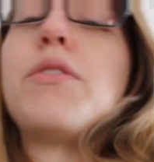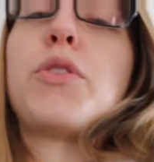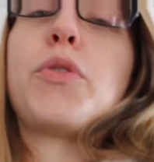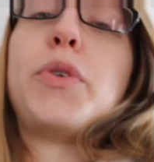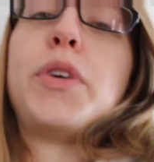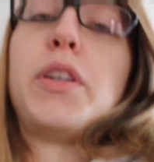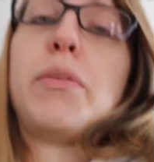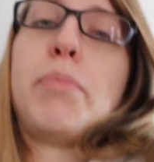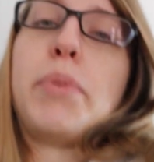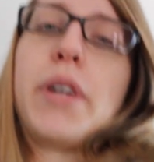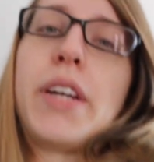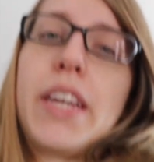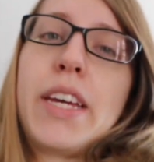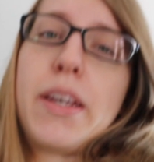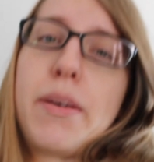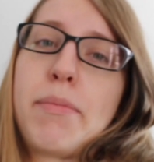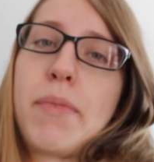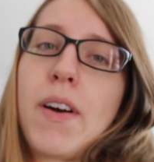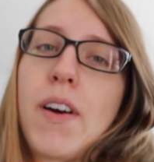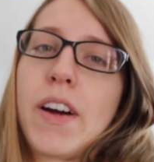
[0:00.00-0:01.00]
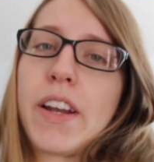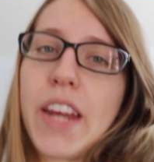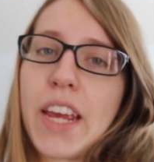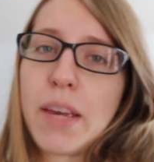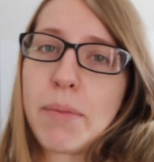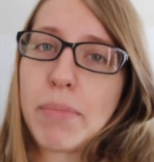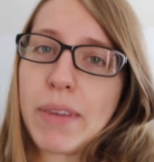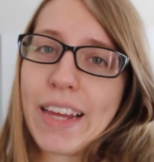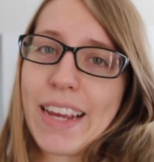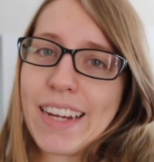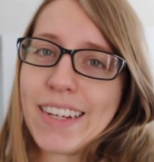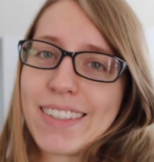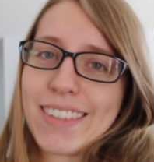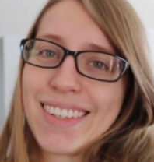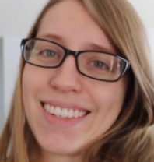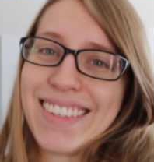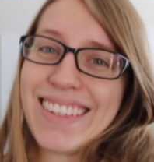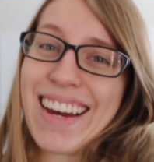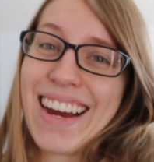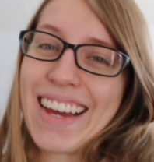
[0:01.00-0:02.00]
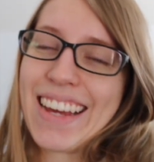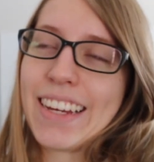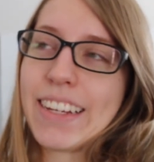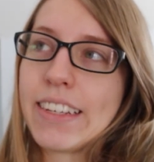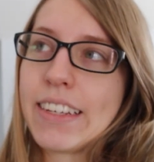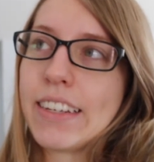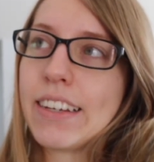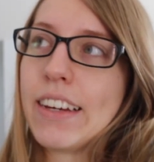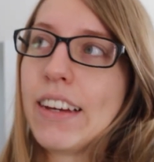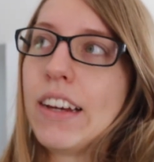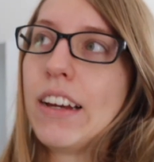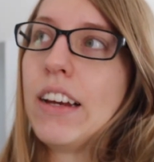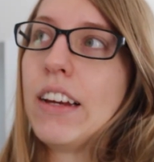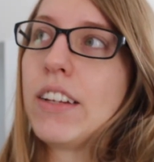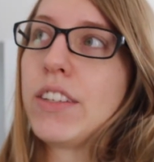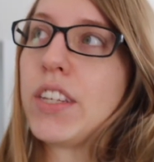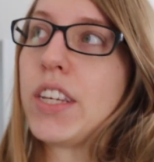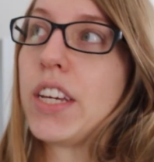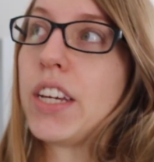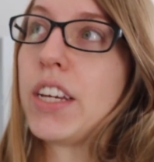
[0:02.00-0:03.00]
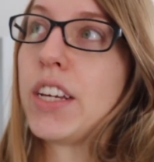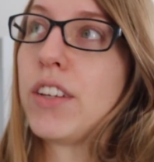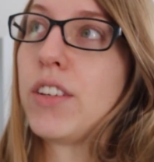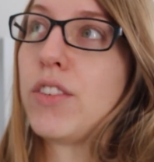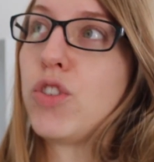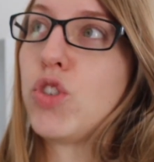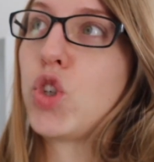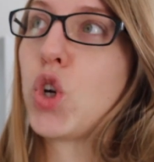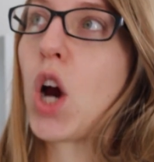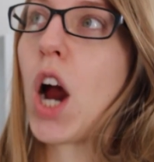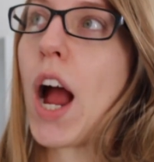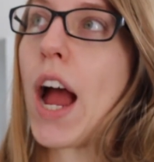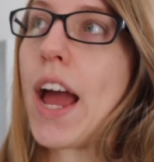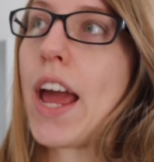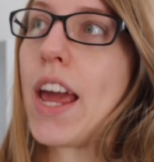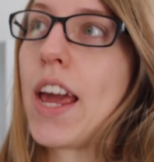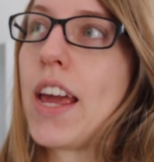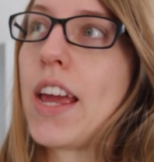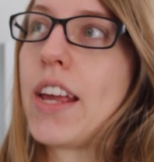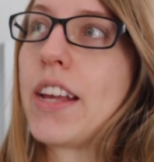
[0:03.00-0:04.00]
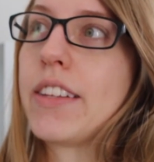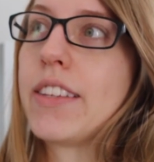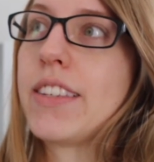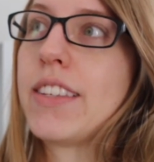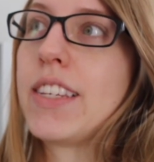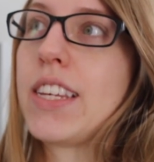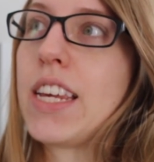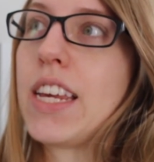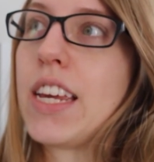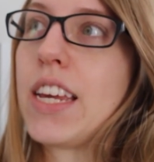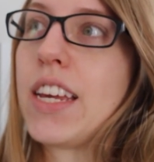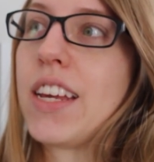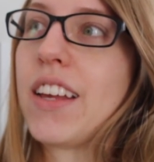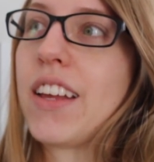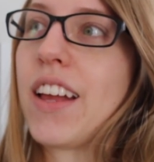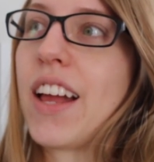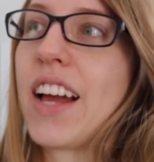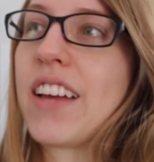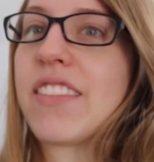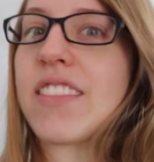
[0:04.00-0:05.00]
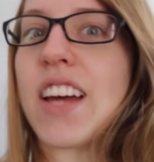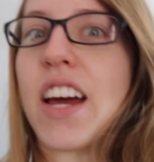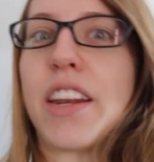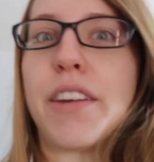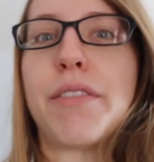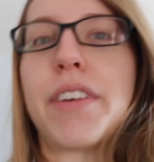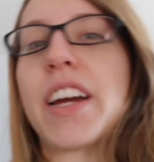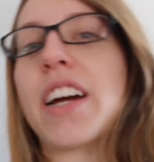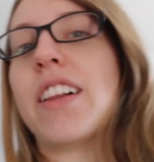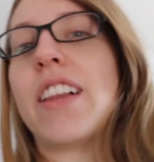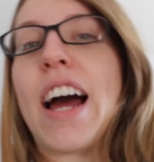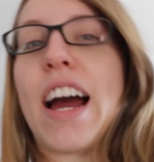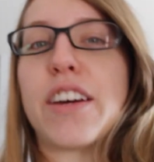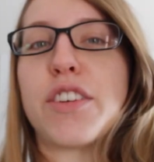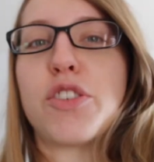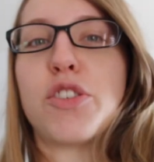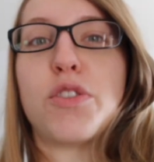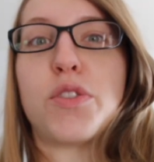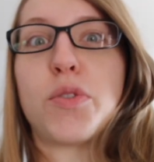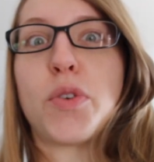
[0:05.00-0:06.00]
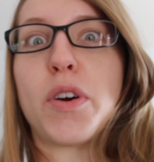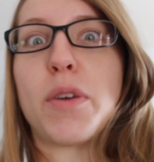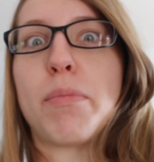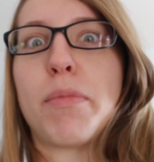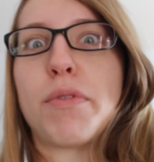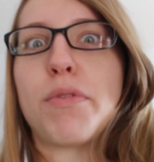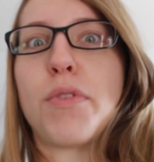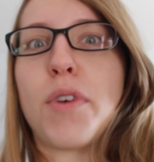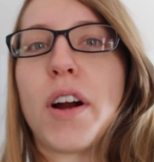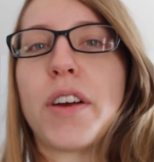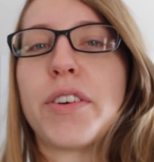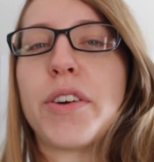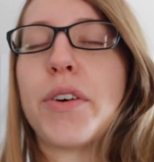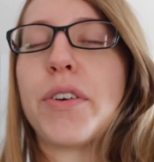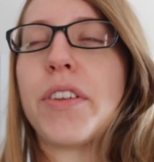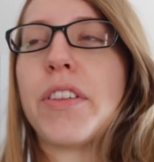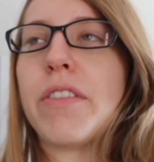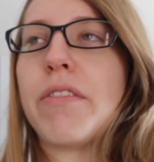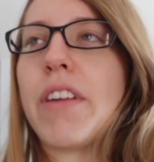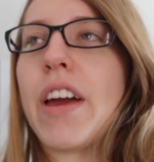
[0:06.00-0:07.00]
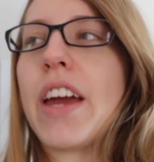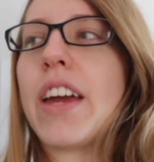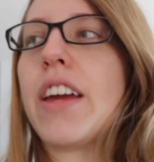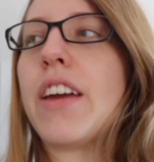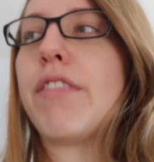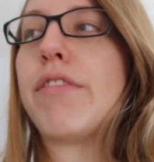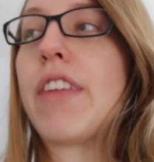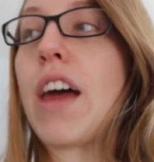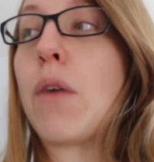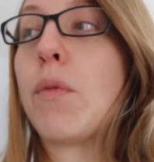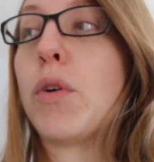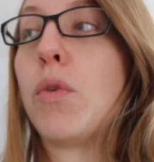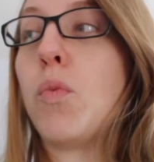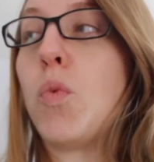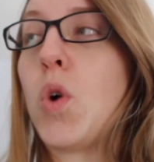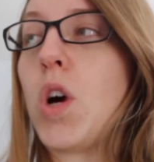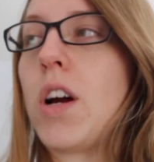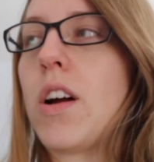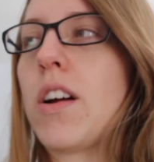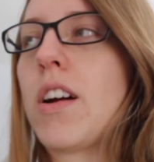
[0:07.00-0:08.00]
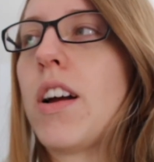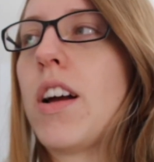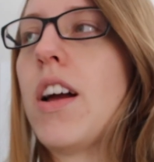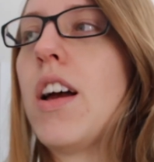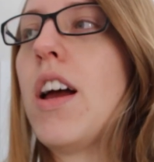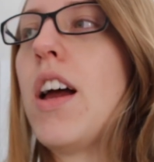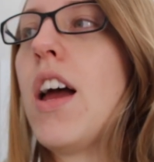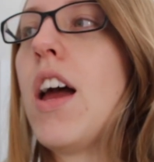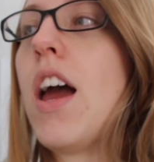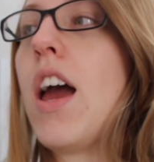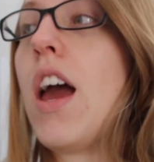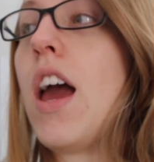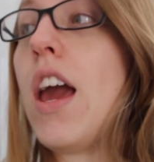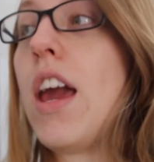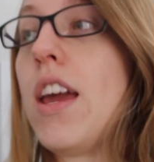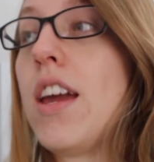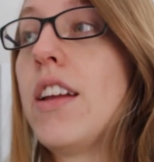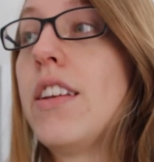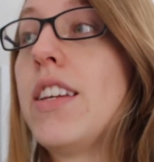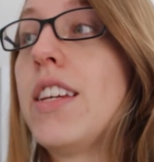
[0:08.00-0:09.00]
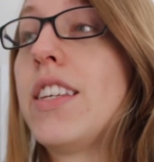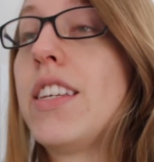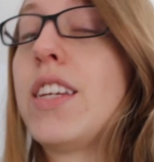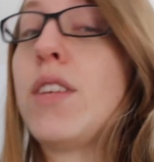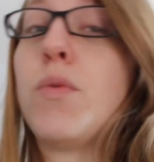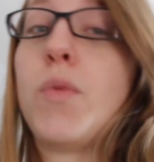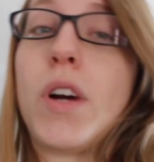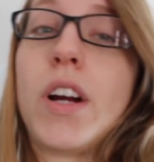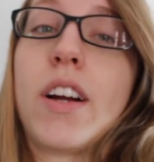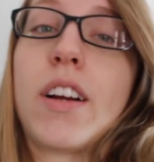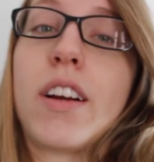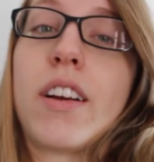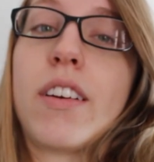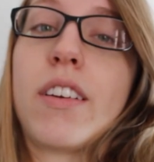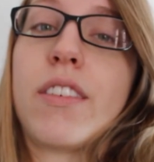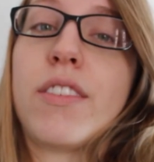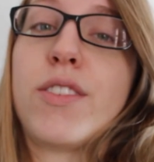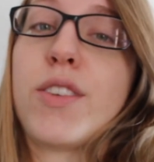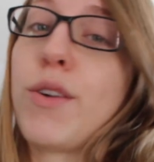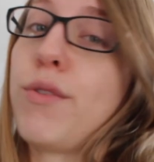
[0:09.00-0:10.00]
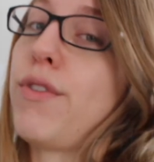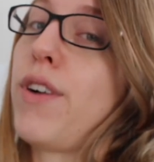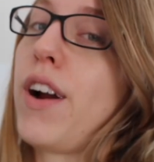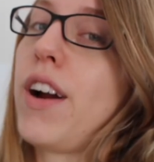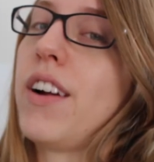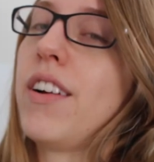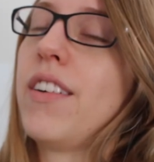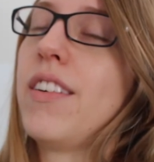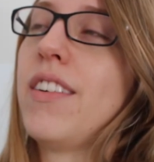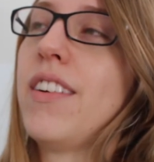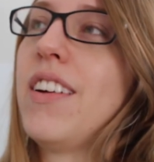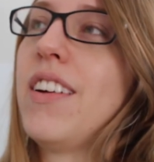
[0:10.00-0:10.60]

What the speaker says: was going to put him on a bland diet to try and see, as kind of like a last resort before I'd go to the vet, if that would work. And it did work so far.